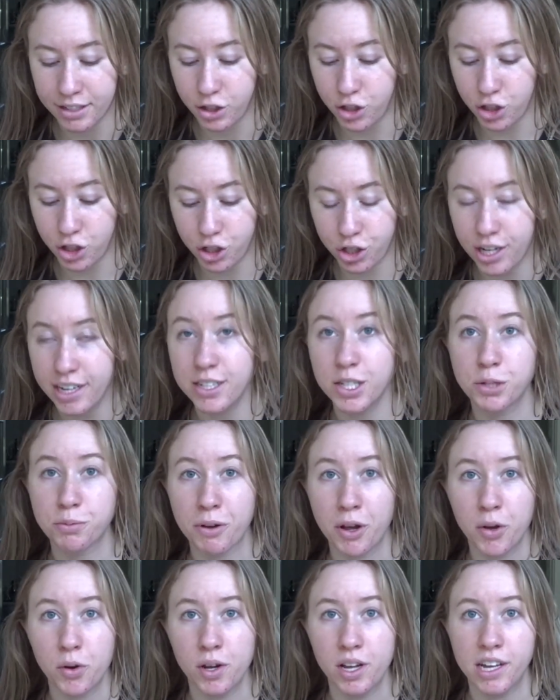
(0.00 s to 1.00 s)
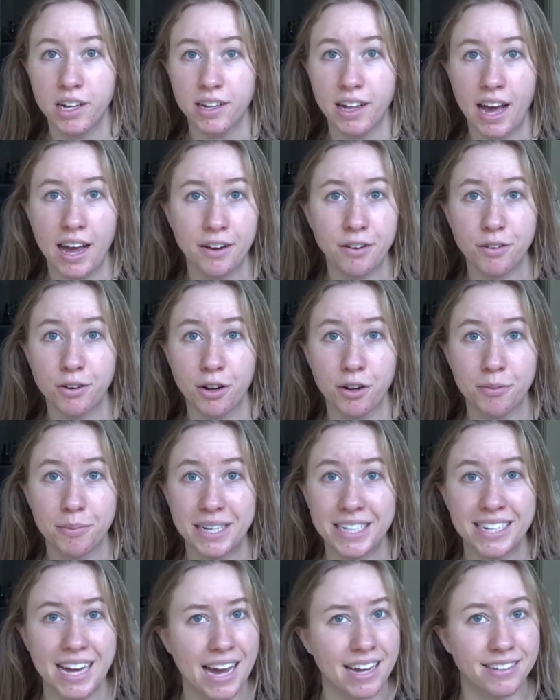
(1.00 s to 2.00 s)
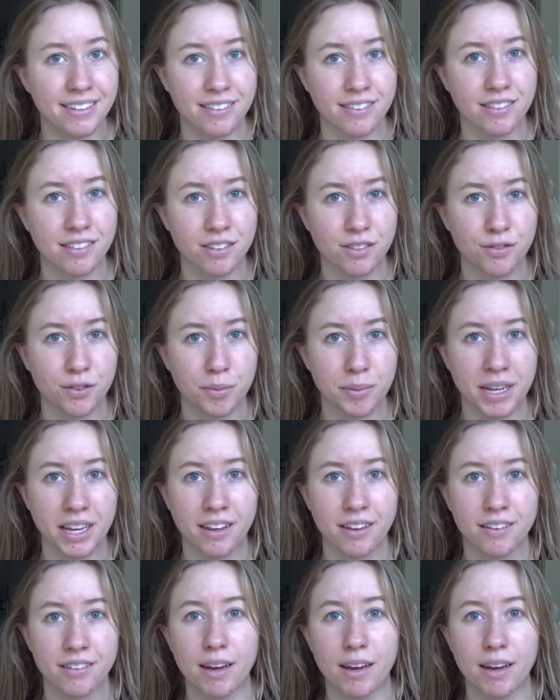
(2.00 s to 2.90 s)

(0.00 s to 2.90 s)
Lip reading: Just change my oil. I don't know, my dad does this for me.